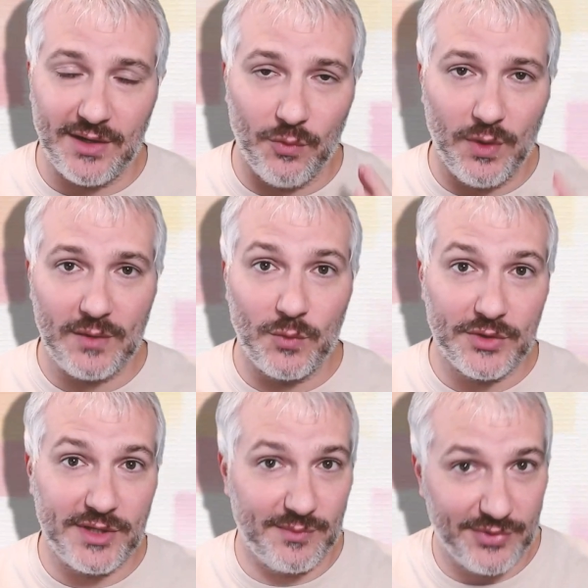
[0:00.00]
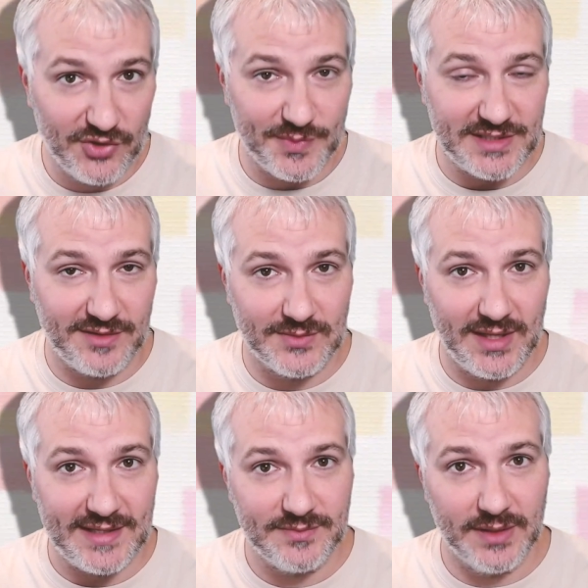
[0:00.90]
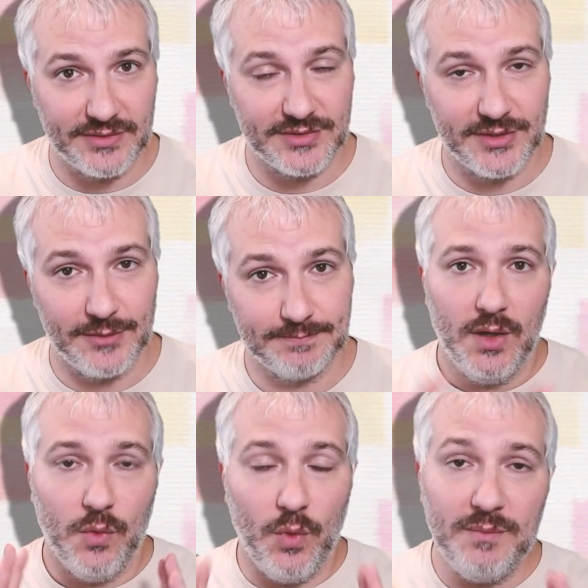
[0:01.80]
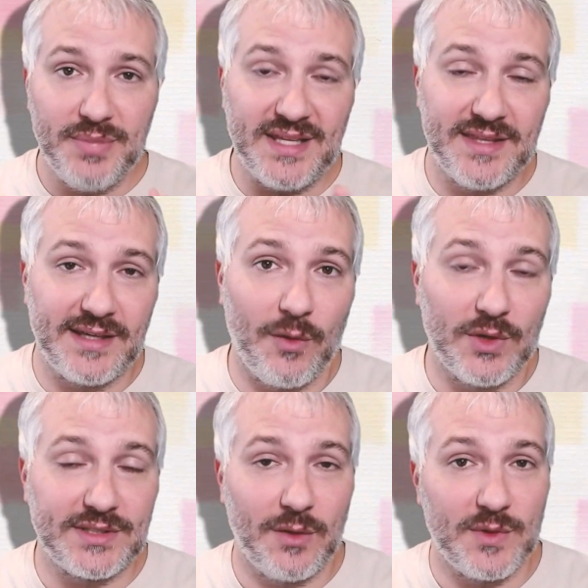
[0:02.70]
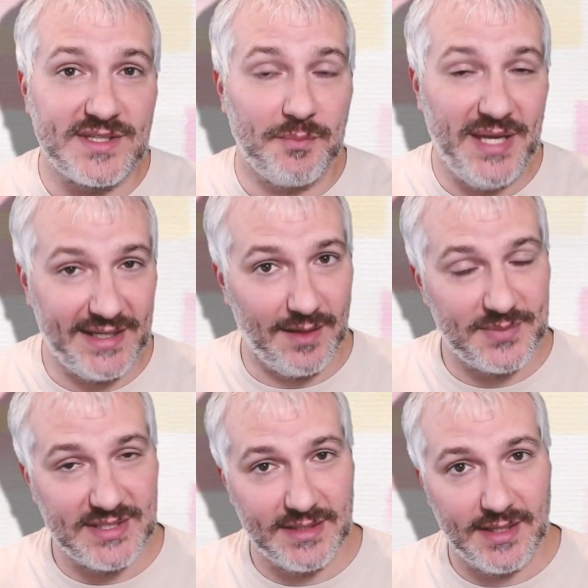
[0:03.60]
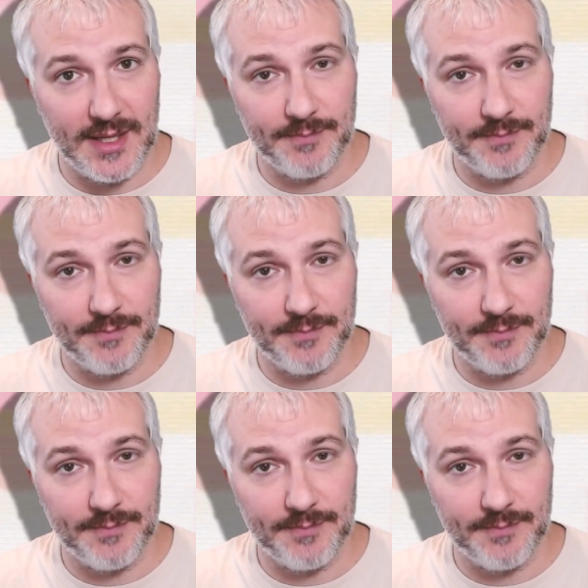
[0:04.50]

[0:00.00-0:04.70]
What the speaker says: what were the improvements from the last month or so? One big thing I worked on was the pickups in the game.